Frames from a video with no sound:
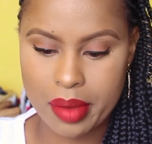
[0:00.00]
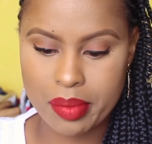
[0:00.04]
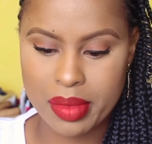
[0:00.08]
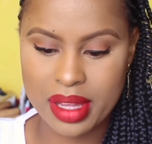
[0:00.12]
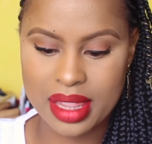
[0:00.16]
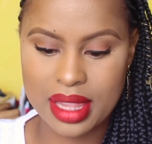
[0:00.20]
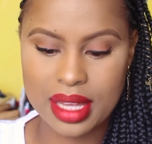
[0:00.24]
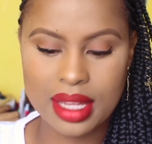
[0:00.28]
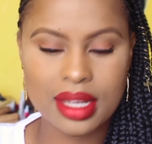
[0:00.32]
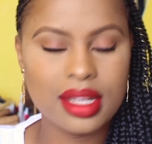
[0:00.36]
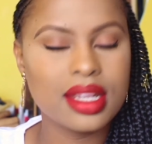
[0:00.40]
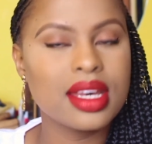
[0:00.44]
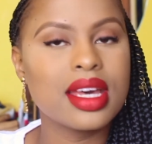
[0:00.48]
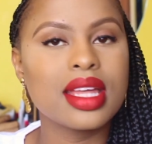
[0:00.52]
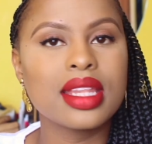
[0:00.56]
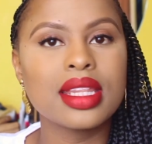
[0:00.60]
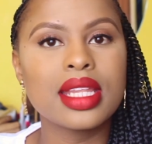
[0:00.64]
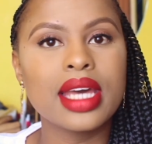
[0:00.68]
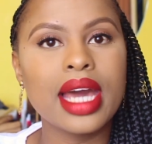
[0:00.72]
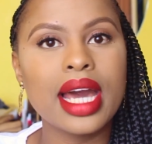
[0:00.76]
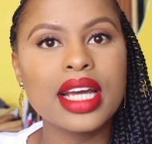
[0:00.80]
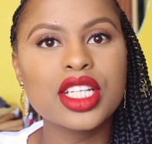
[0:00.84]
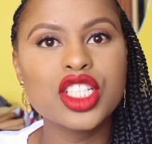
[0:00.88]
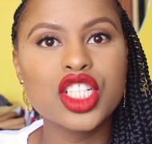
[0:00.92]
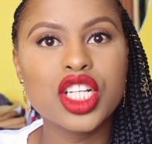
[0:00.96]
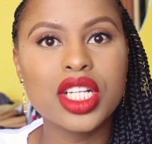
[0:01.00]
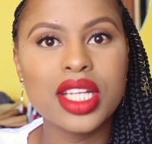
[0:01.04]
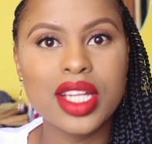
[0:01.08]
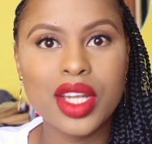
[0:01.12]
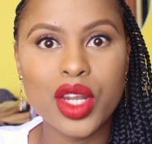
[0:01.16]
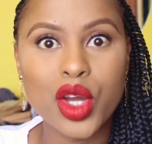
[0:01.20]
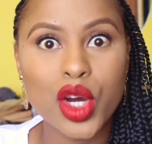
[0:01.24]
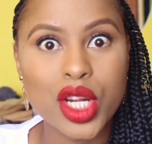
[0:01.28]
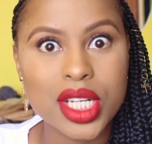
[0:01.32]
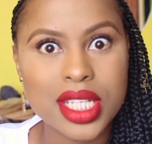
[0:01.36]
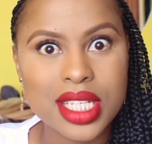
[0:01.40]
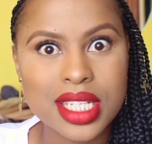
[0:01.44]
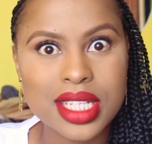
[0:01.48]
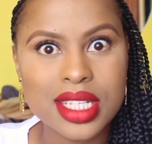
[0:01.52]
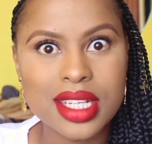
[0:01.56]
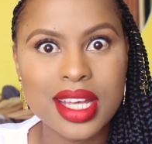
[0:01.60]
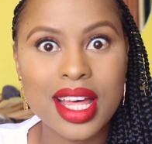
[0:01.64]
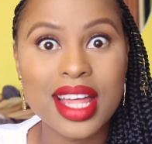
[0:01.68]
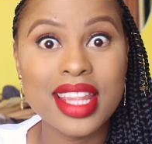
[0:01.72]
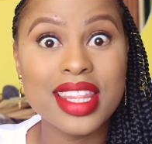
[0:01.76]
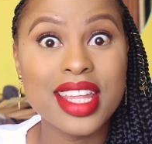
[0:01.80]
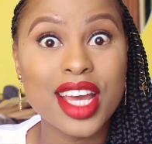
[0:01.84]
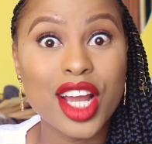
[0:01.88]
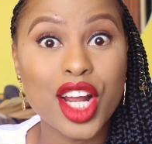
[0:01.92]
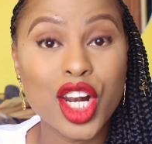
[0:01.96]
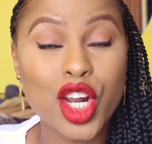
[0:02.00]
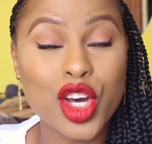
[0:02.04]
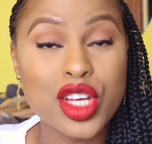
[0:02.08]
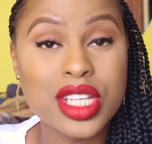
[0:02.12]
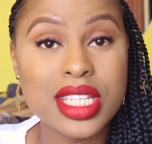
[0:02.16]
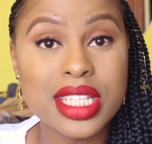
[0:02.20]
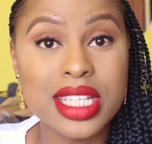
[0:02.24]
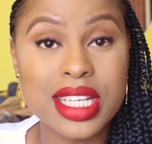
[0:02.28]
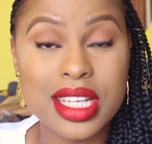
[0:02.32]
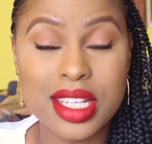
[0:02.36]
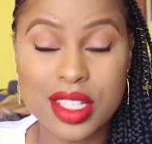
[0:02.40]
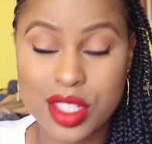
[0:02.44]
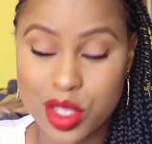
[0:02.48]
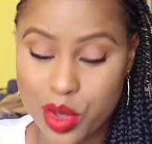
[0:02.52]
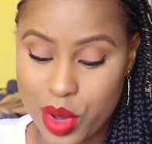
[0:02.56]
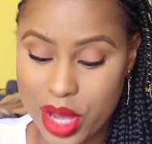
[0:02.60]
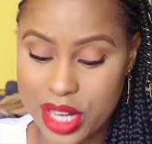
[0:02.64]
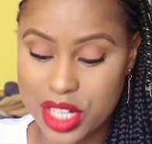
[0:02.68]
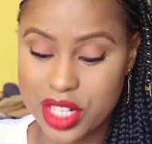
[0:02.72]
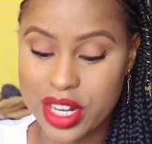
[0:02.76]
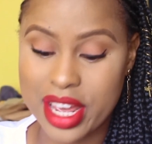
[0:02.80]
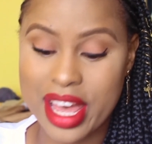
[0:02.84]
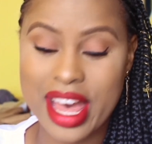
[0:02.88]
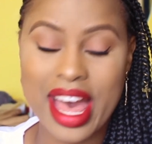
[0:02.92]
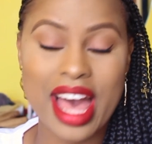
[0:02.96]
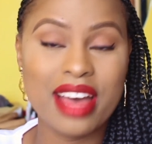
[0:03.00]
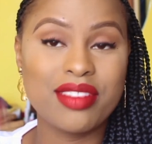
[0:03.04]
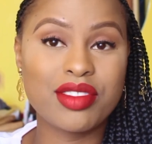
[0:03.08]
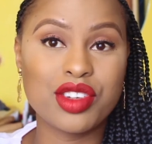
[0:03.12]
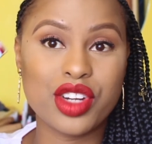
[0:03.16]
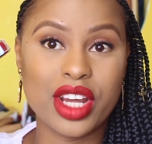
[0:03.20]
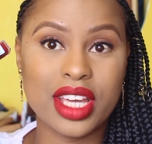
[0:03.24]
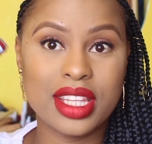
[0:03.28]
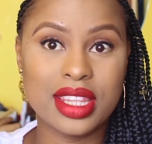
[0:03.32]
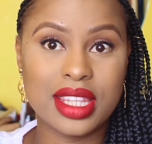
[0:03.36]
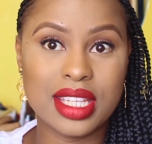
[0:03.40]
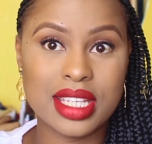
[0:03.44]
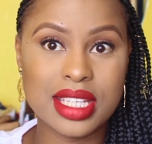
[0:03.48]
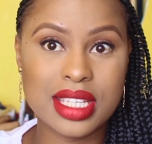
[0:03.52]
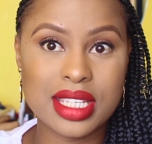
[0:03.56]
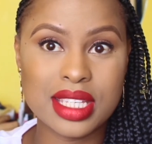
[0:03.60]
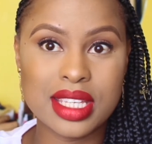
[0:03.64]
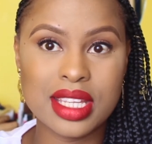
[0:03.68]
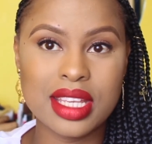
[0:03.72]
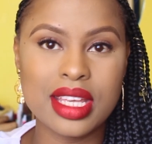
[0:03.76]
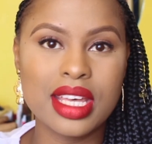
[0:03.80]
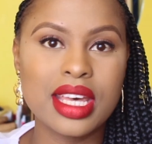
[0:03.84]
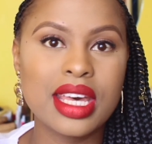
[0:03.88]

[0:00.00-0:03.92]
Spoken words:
but then they actually were glossy. So I have tried this.